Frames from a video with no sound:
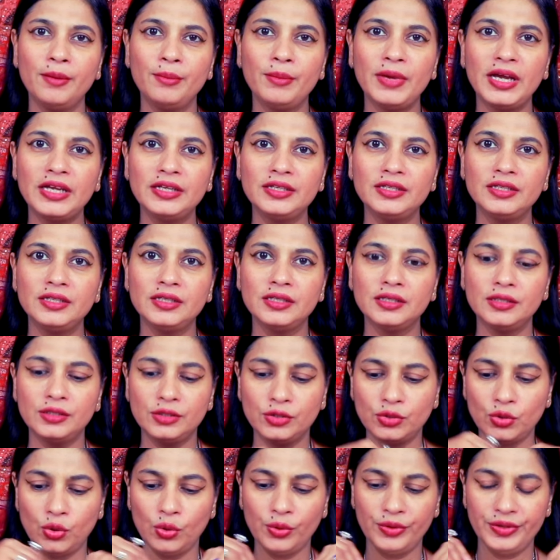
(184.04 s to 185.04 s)
my dear
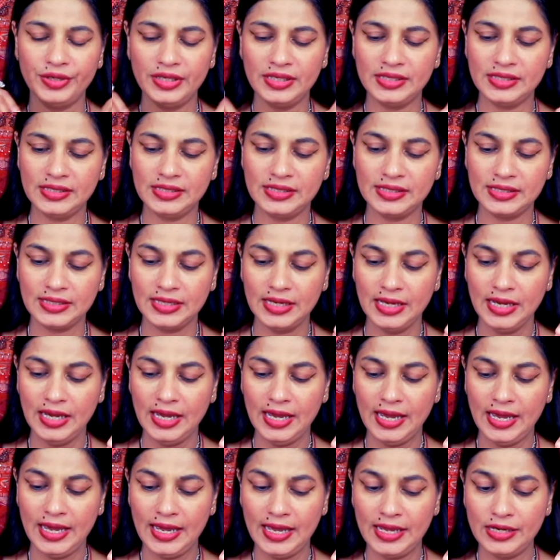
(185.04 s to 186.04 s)
Taurians.
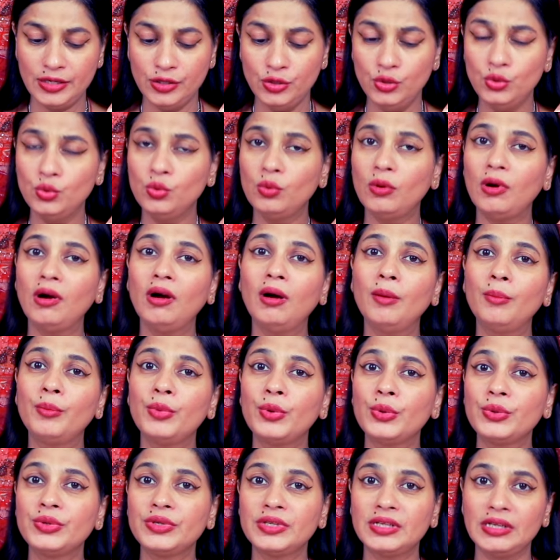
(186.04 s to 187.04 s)
And you are
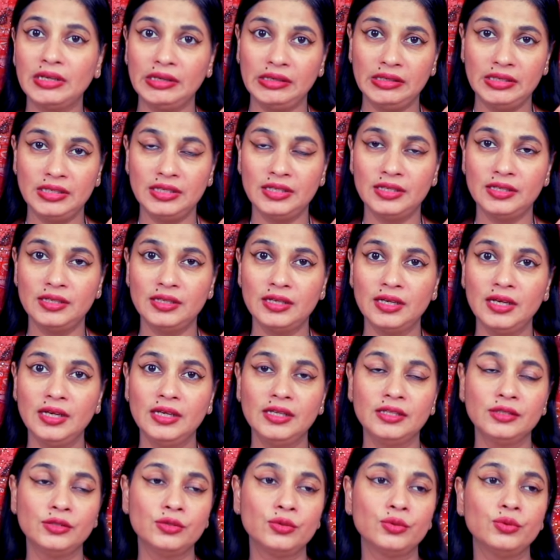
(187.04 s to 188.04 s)
protected.
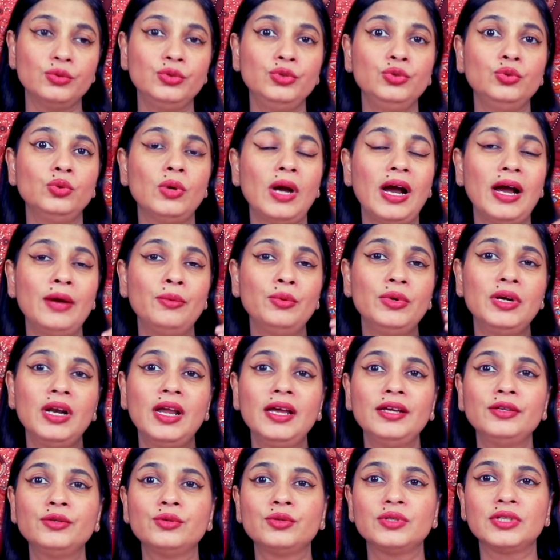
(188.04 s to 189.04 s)
So you, I would
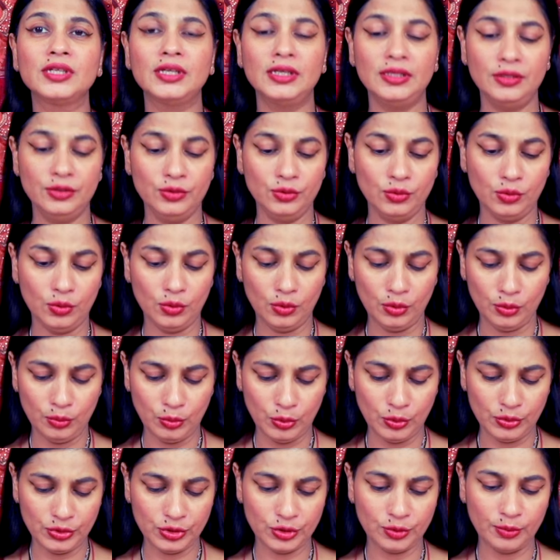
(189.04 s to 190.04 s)
like to tell you
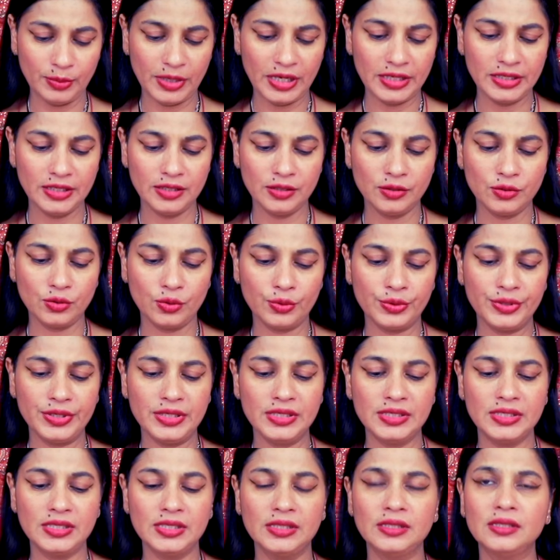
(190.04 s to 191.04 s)
almost, my dear
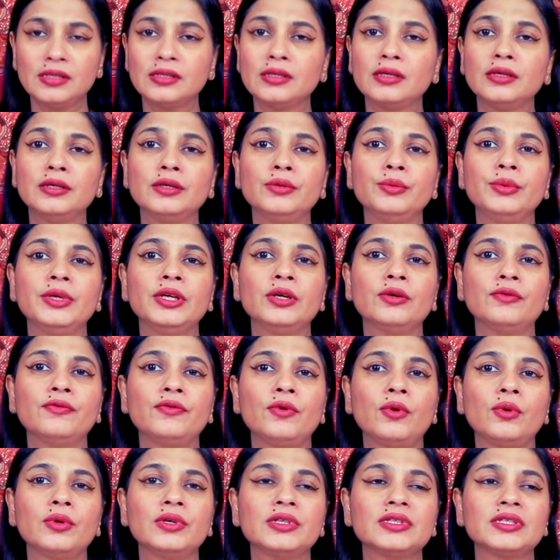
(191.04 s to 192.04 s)
Taurians, in the third week
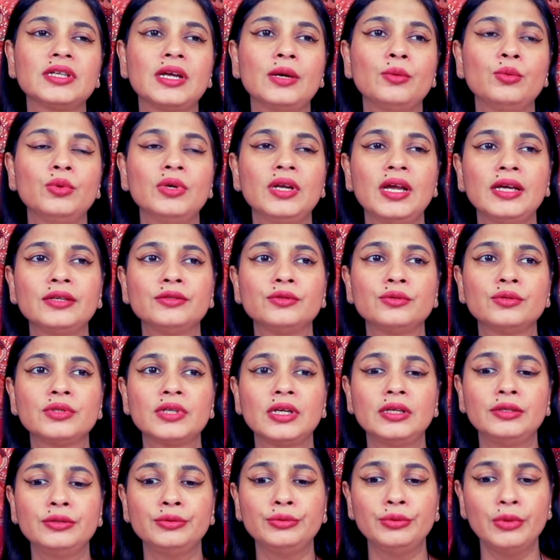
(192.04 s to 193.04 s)
of August, I would like to
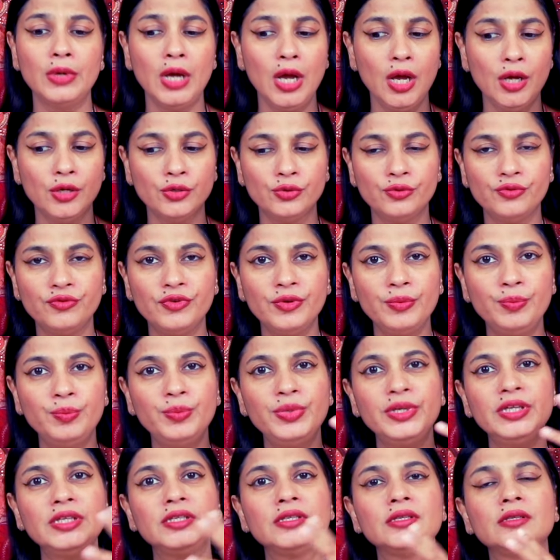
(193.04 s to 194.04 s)
tell you to
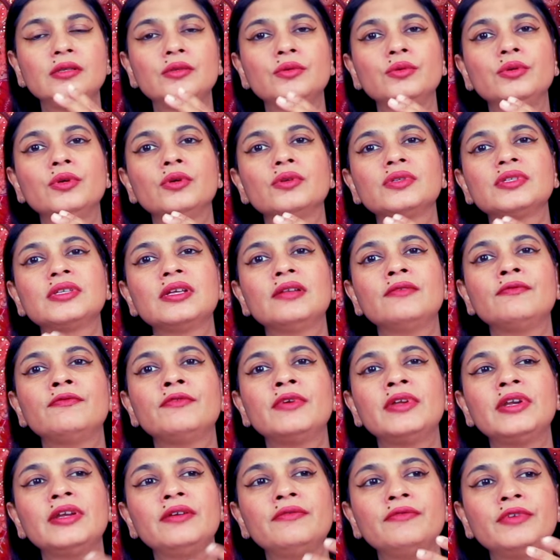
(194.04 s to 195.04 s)
repeat it to yourself
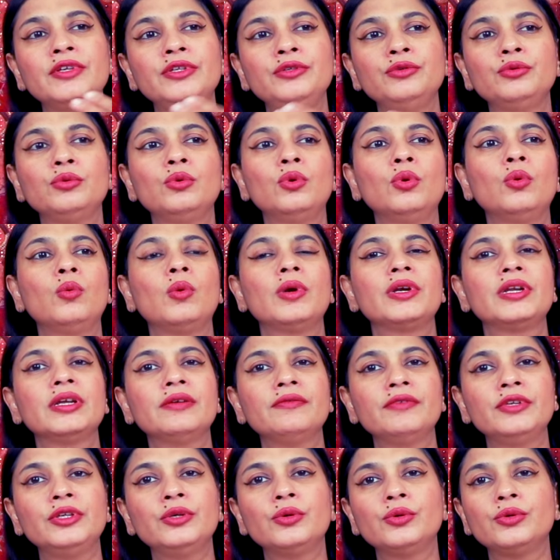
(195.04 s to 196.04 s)
wherever you go,
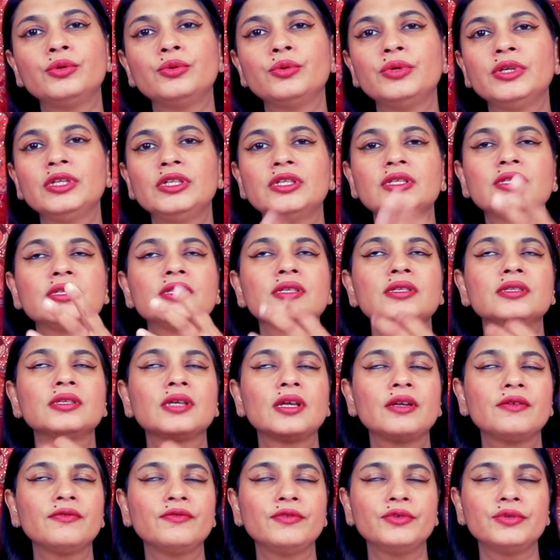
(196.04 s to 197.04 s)
whatever you're doing, just
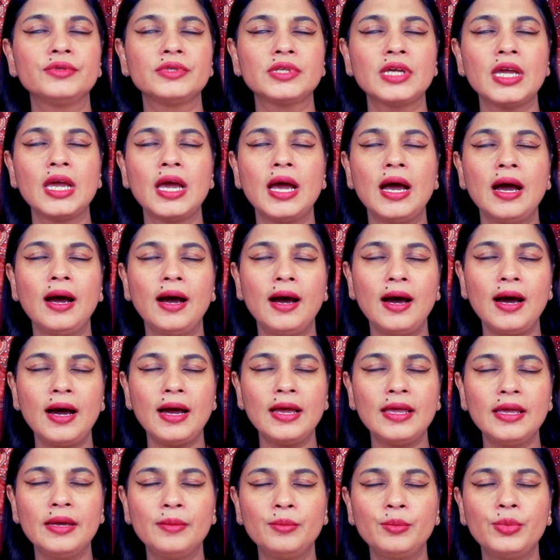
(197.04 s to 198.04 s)
inside of you say,
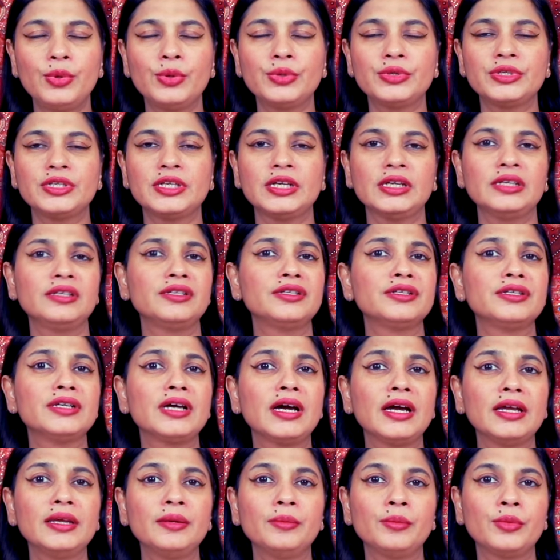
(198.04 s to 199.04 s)
I am protected,
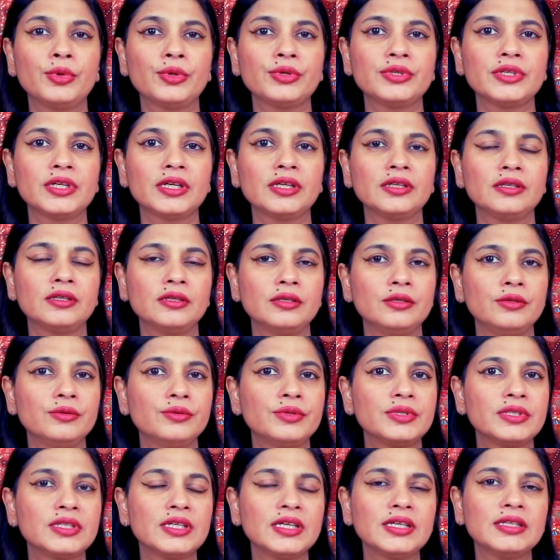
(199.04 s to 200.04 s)
I am protected. You
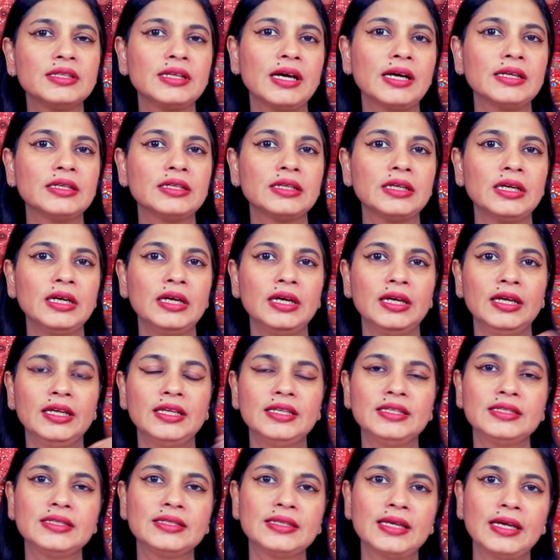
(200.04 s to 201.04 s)
say that
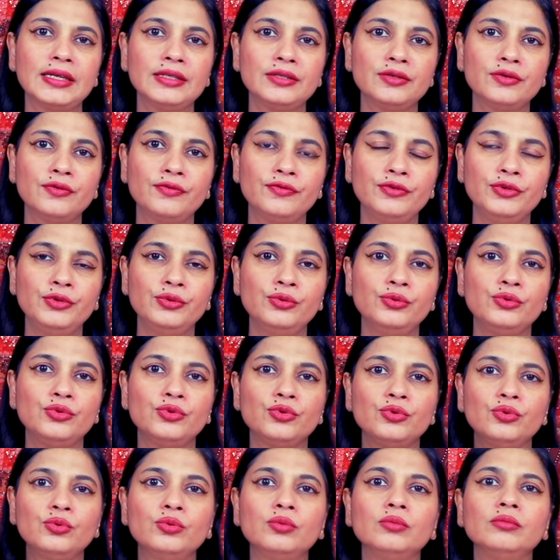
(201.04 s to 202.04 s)
inside of you
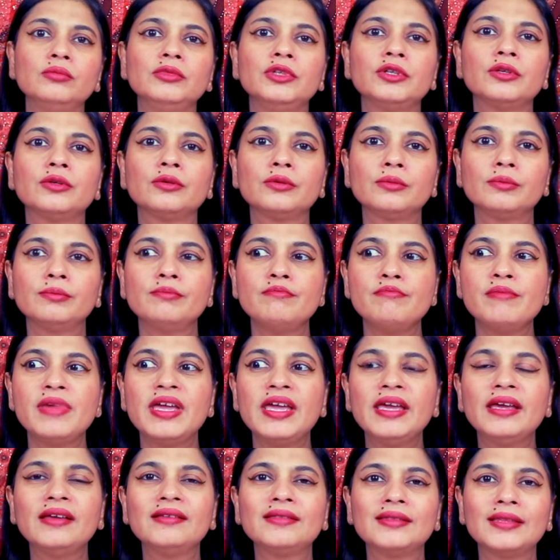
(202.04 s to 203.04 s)
to, you know,
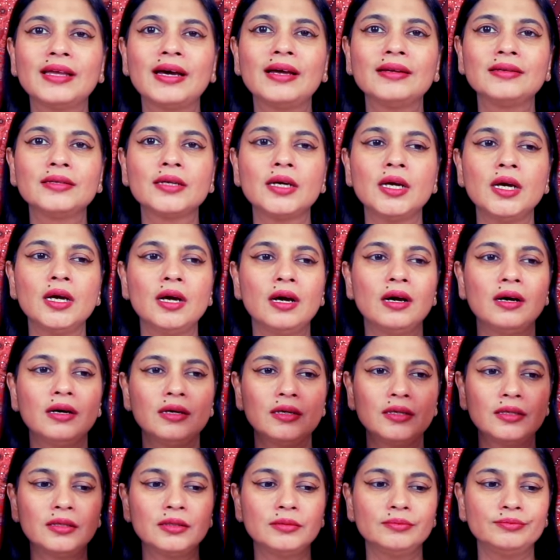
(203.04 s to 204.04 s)
make that
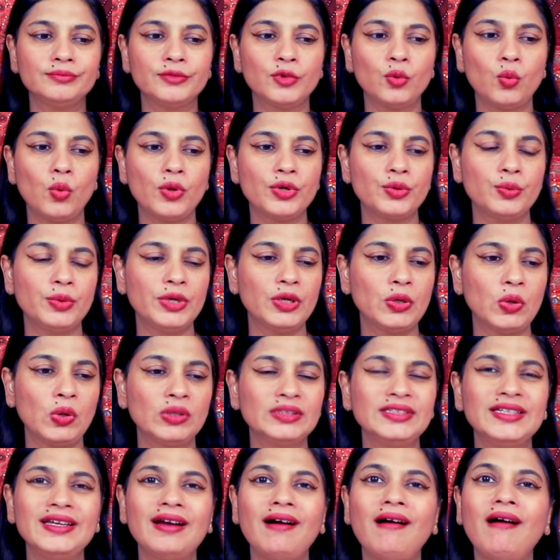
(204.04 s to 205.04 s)
what we
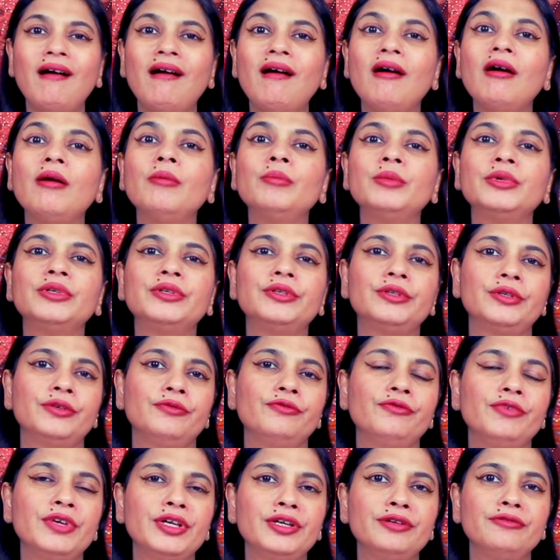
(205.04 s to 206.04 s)
call the armor
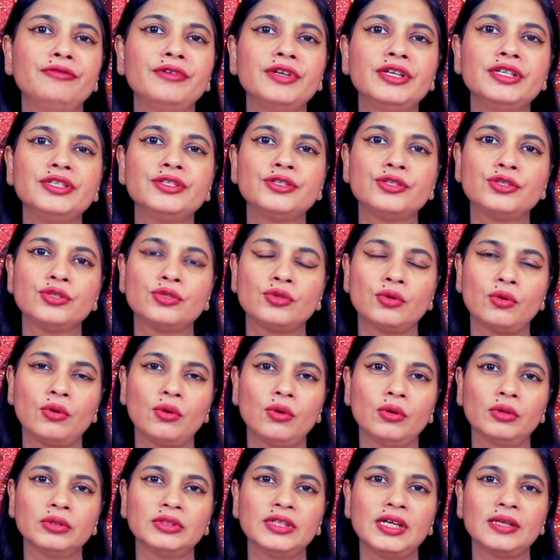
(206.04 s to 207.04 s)
very, very
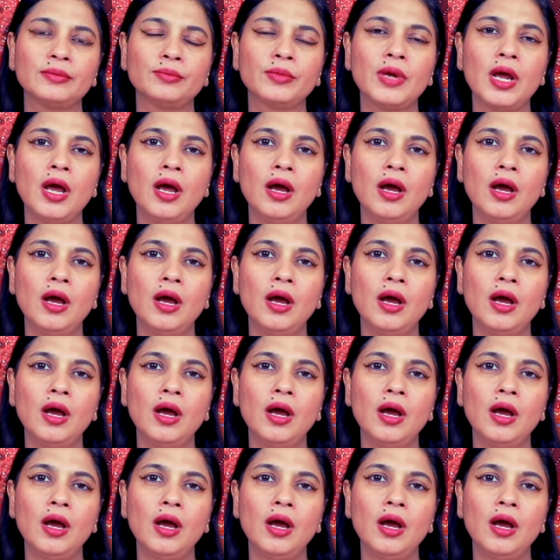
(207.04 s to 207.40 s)
strong, that